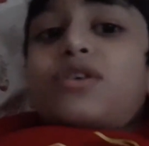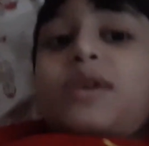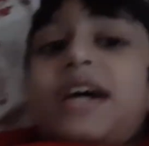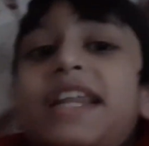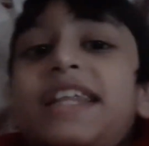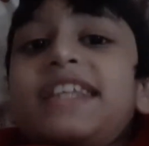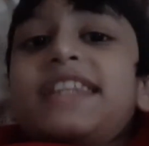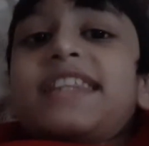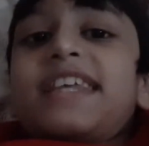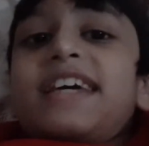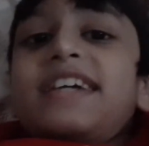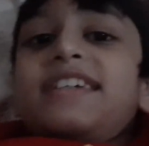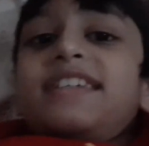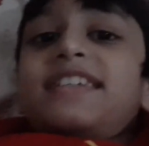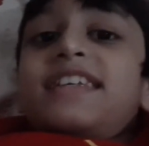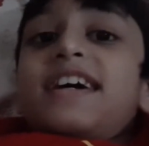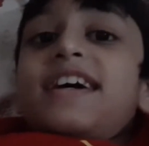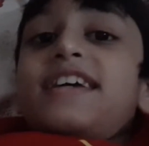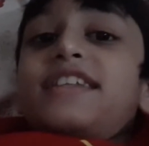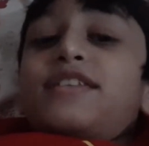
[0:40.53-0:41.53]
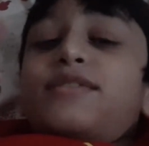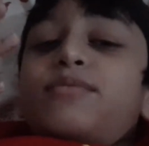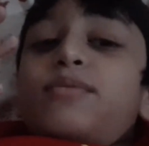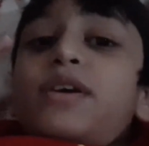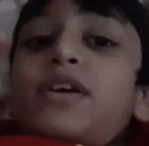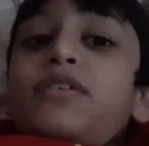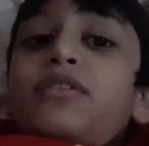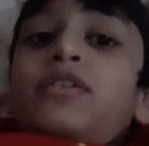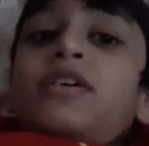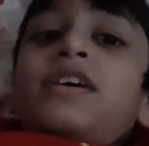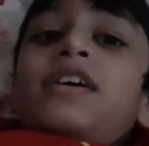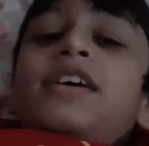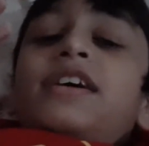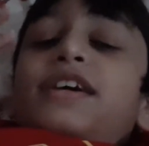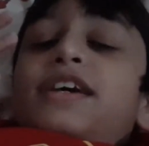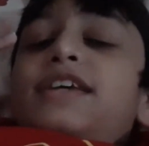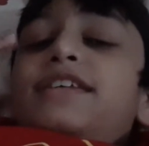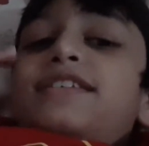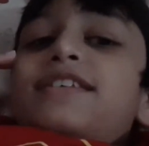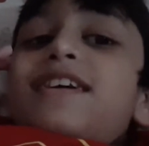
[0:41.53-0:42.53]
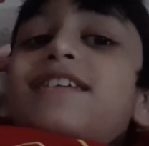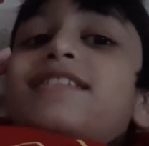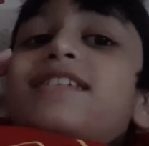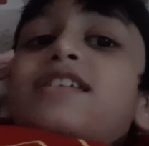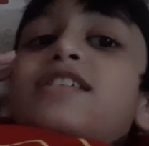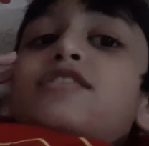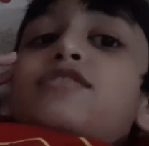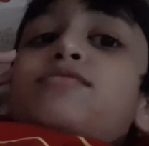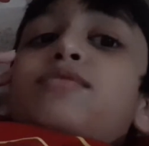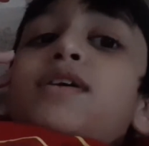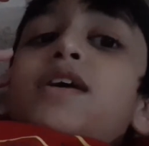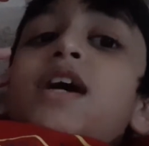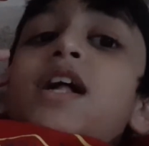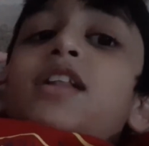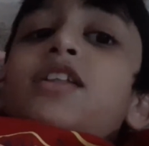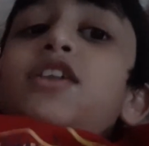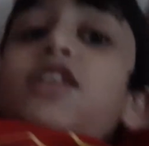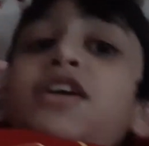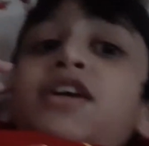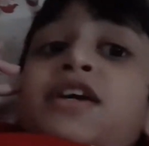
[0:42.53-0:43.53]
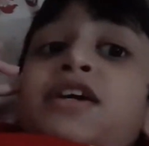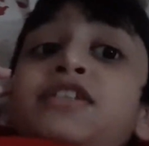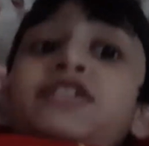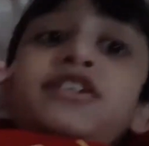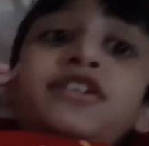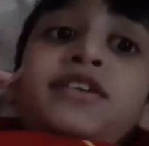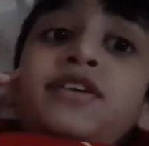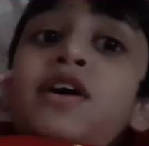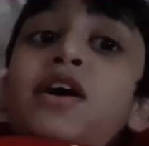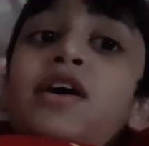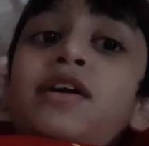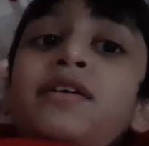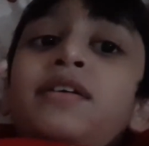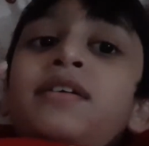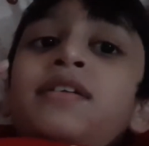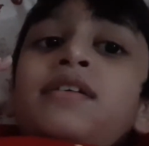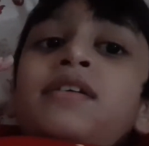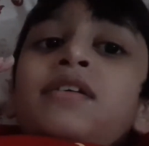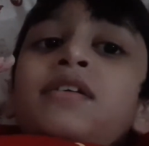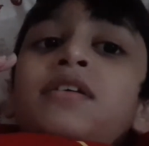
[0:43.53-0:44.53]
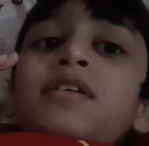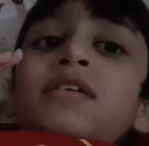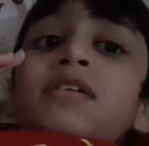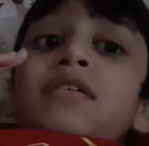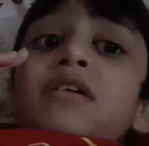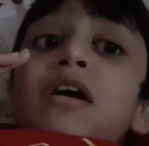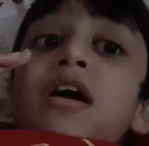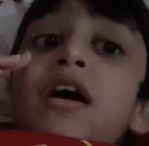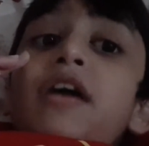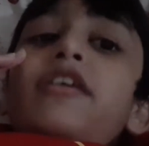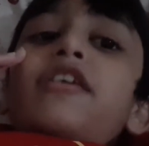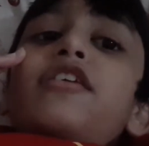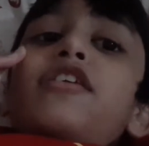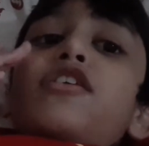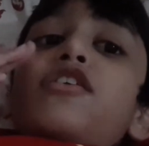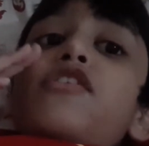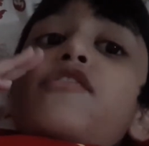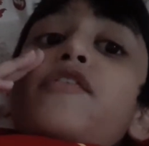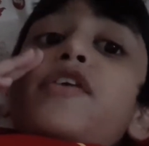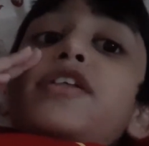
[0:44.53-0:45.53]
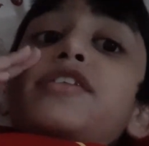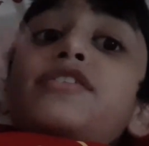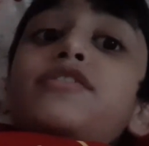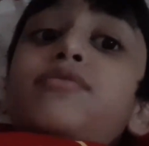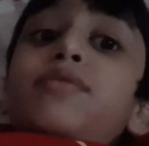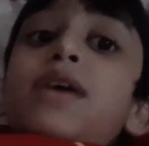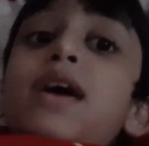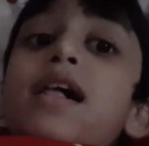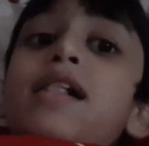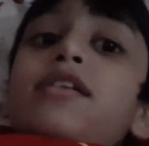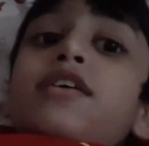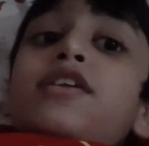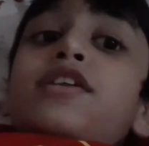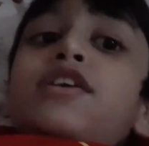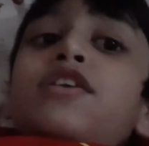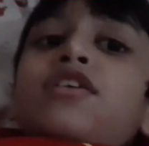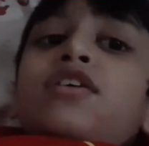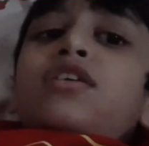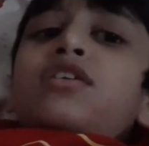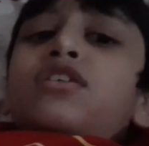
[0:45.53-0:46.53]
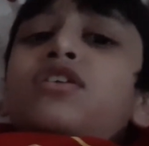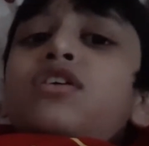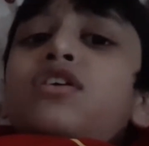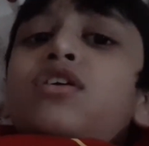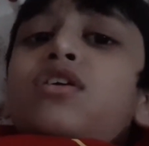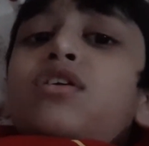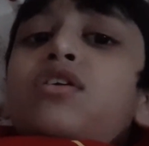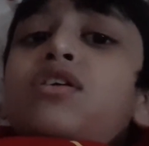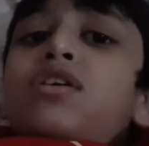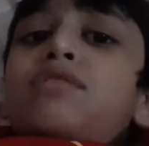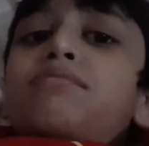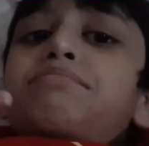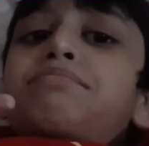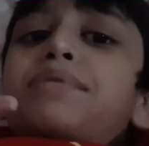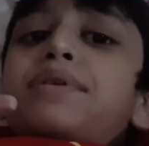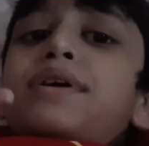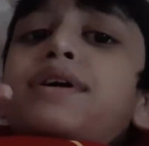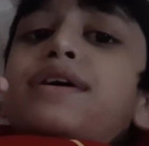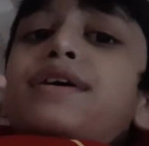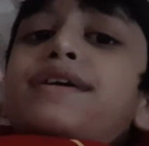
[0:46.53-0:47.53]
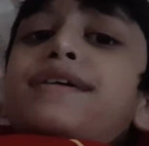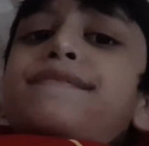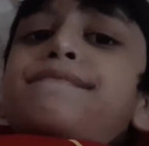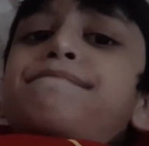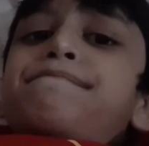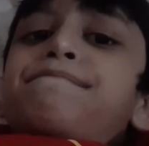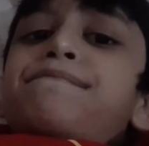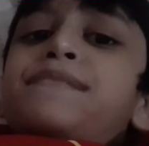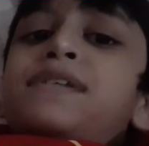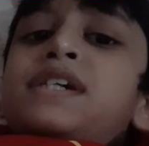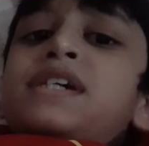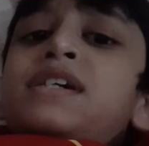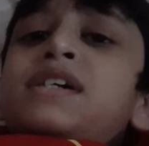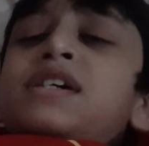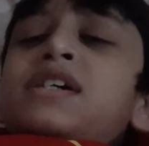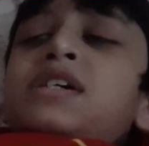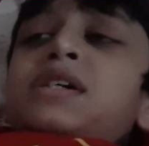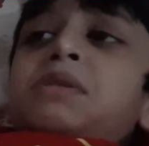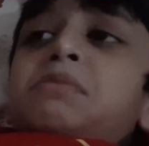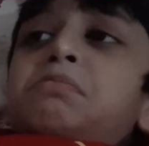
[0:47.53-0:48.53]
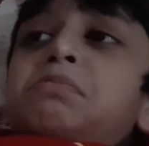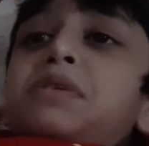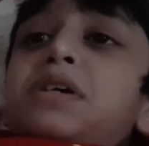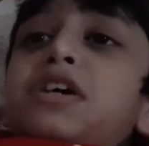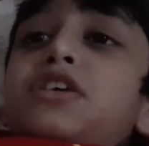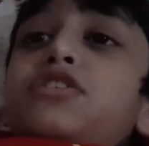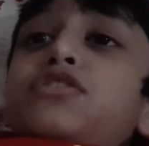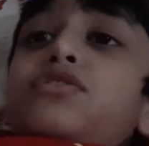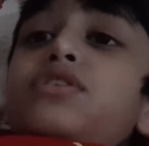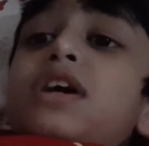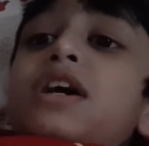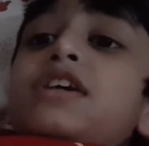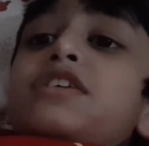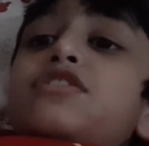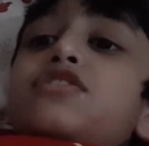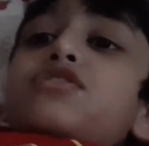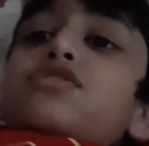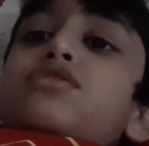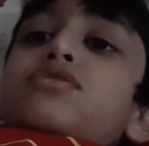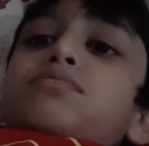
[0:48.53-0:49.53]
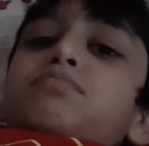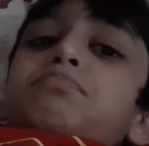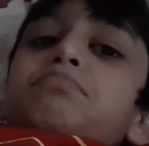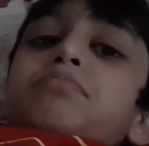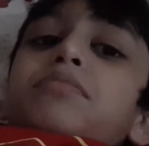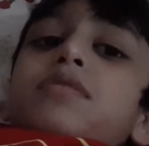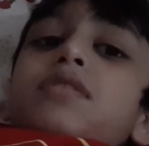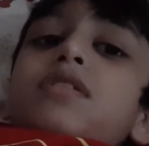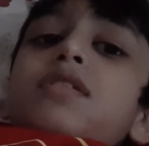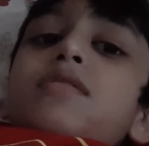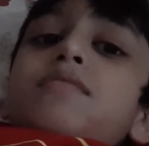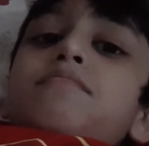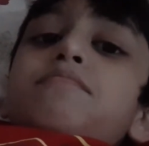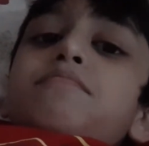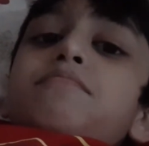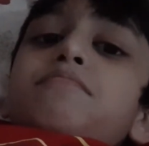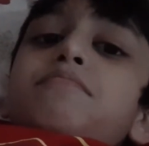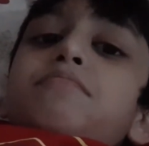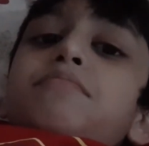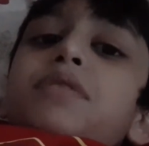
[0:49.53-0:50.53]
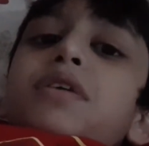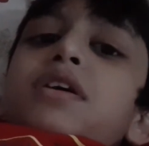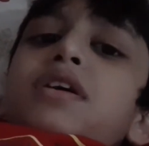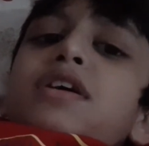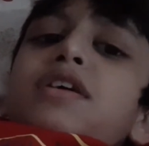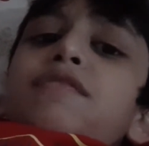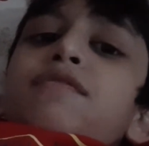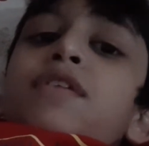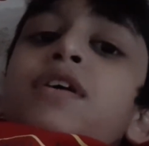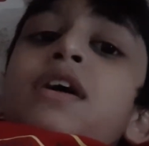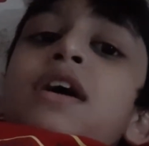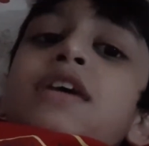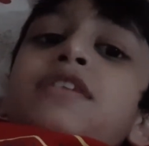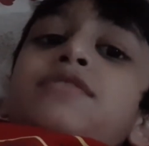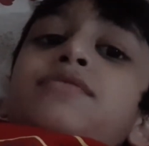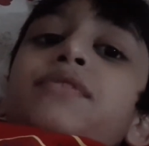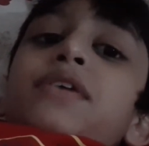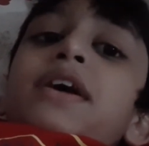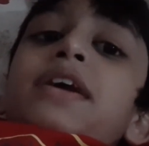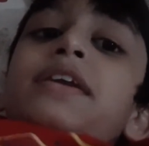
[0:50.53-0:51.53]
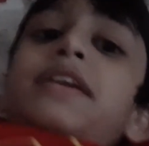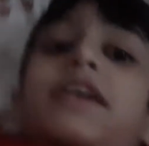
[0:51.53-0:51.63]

How do you think that it's real? He's saying that it's reality. It's not. I don't know if it's reality or not, but but you guys, but if you guys write